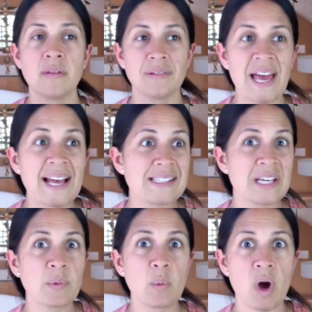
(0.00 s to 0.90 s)
The last
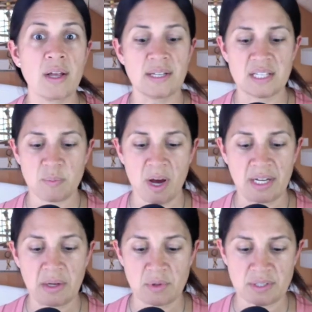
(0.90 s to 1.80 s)
thing we want is
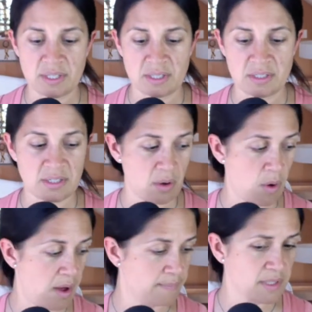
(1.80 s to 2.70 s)
potty resistance to go
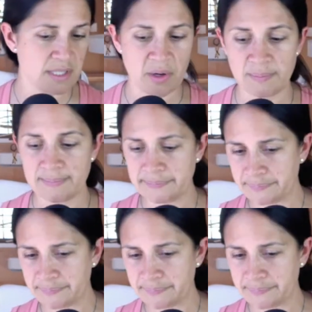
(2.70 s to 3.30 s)
on. So